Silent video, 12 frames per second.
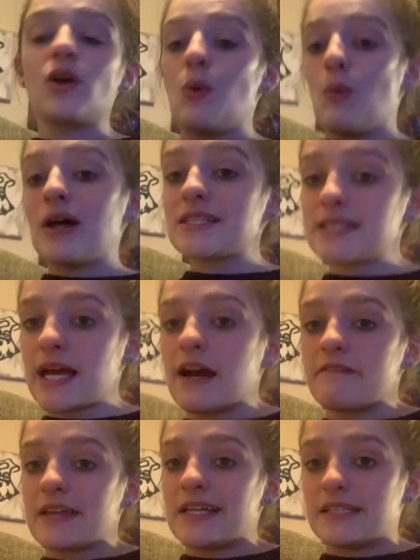Once they
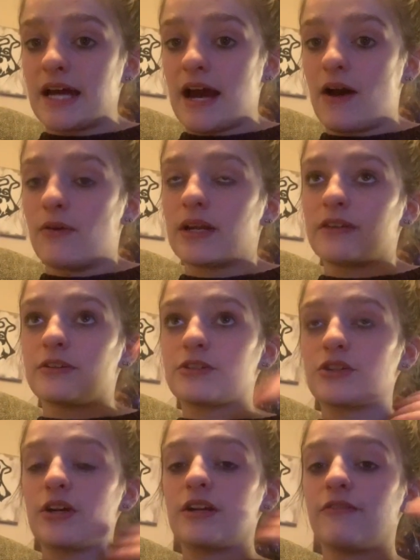have that down and they're
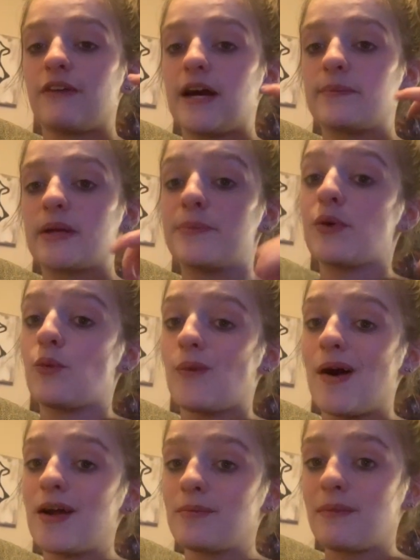starting to find people,
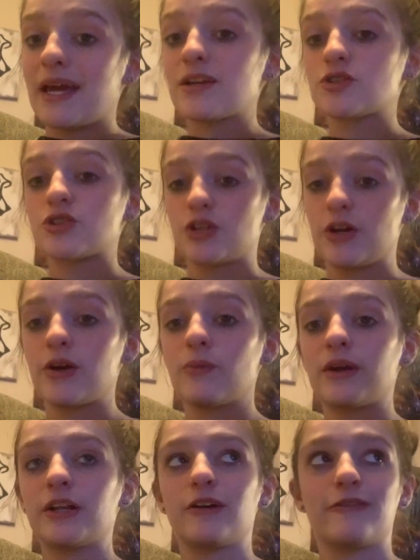one, make sure
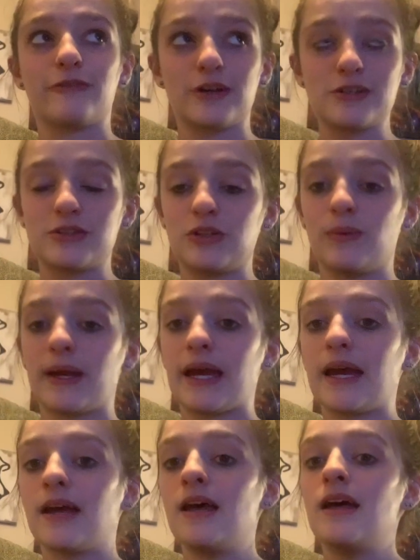when you're first doing
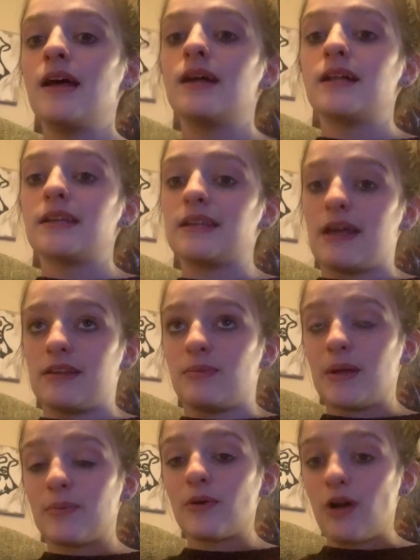it that the
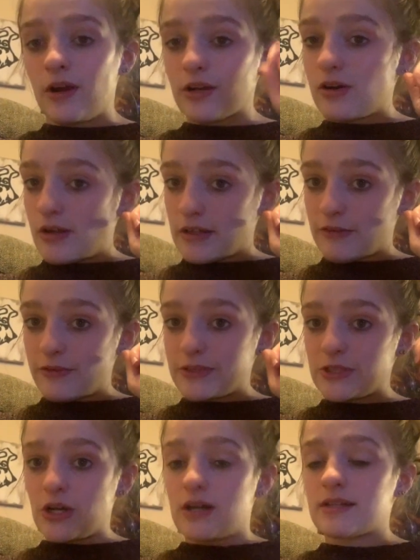people are calling for the
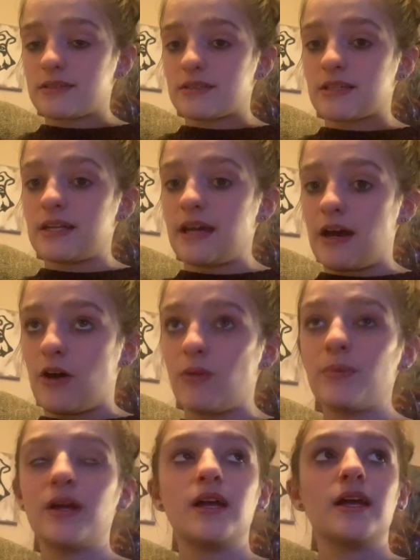dog, because it's going to
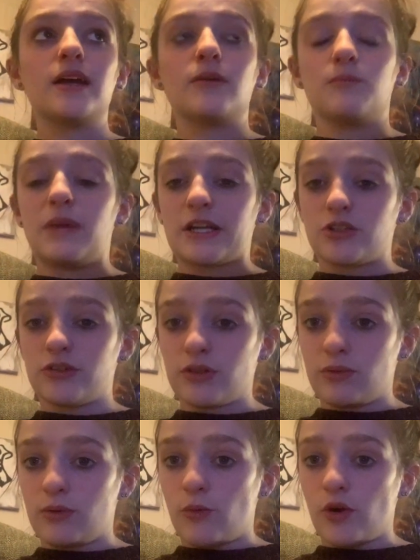help. Make sure they're
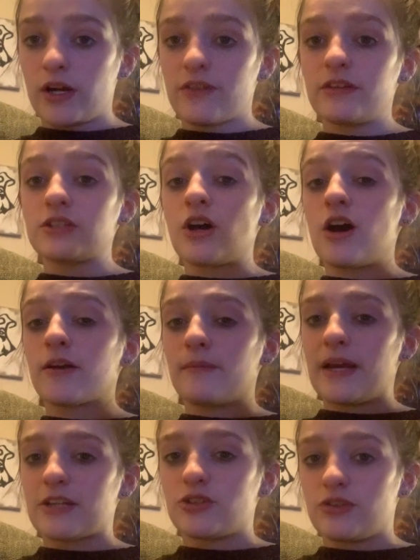rewarding the dog.
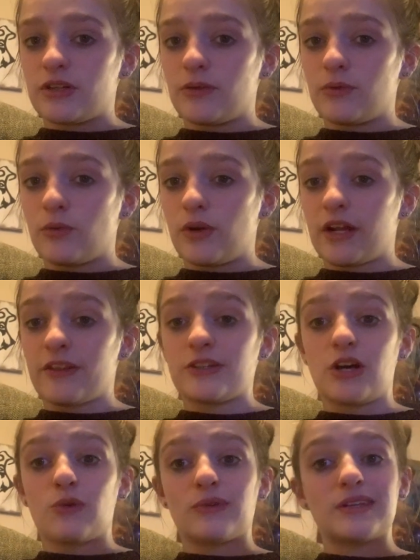Make sure they're rewarding the
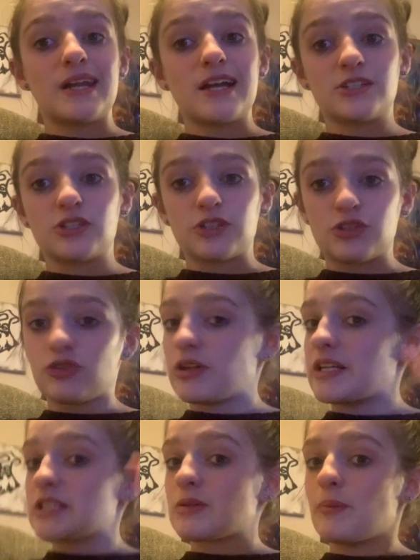dog with not just
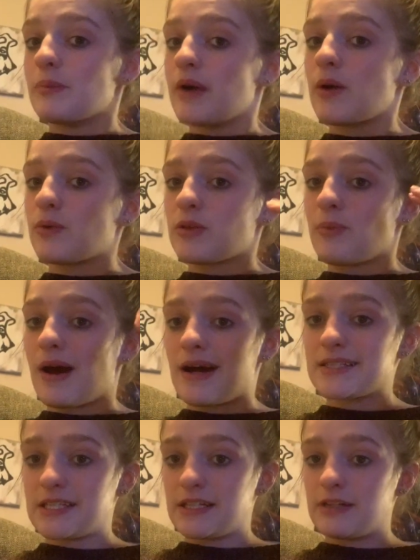treats, but with
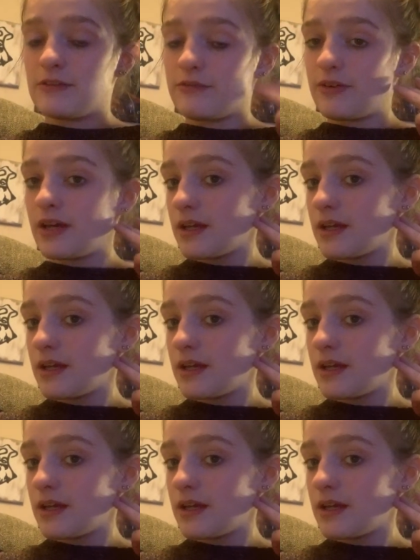positive